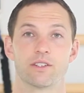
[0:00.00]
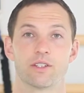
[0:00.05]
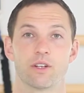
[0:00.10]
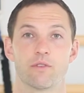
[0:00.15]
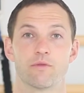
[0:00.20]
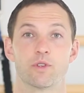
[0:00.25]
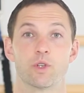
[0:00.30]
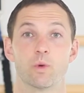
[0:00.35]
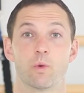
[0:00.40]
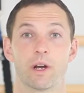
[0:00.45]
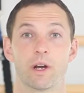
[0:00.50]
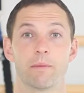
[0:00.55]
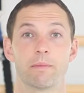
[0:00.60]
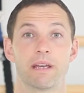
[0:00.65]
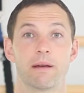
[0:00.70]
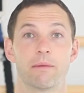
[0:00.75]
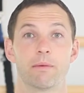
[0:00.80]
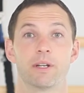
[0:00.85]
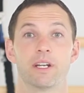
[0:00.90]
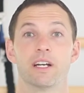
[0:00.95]
So if you want to
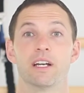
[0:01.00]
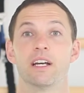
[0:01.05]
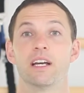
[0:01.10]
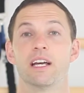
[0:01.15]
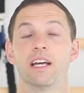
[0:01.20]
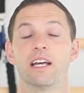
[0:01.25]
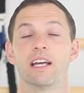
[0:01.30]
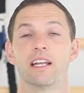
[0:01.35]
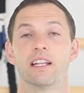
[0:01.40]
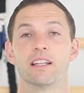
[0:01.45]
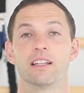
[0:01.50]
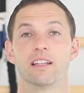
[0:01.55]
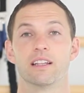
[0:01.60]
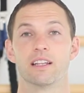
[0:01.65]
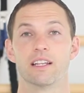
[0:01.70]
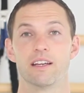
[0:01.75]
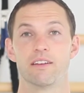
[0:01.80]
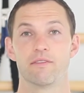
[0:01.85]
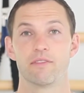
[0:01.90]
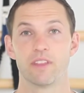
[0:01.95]
be able to
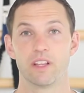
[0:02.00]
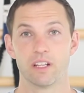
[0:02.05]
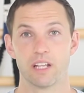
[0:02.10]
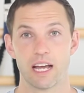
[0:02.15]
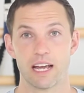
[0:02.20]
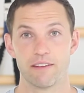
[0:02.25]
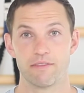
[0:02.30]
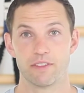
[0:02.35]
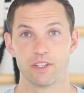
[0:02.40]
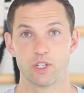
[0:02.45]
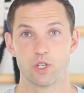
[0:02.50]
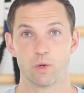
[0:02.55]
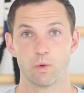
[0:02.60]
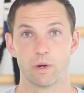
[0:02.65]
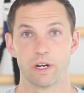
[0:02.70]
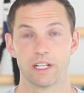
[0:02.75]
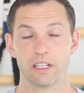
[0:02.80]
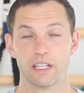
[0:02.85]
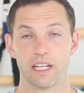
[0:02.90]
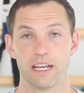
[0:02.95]
live the life that you
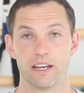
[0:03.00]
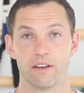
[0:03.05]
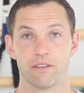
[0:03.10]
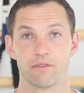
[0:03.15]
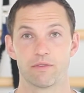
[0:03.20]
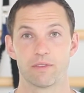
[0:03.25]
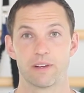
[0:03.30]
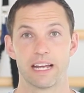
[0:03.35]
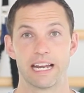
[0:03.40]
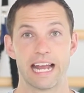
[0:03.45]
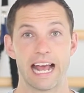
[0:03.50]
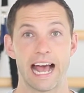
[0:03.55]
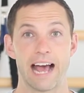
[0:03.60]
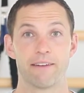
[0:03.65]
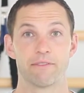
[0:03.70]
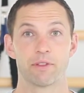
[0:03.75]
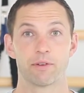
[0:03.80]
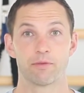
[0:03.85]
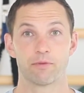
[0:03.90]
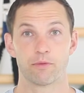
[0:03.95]
want to live and
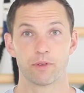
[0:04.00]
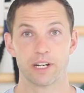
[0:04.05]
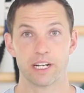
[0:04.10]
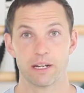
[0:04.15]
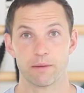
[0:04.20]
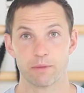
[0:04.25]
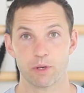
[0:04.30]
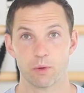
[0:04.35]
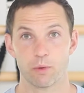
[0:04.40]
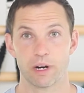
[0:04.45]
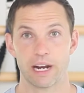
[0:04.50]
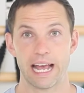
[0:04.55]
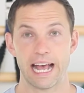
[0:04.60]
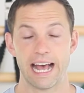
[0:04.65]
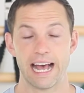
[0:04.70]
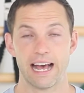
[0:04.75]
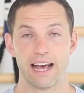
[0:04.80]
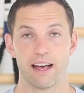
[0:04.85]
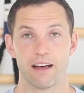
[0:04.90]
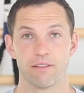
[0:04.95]
have the freedom you want to
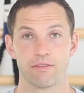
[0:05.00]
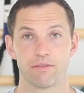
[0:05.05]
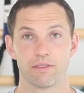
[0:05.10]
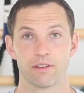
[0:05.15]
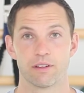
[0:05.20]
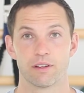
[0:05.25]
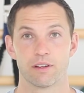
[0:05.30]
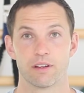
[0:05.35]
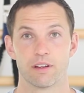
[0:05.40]
have,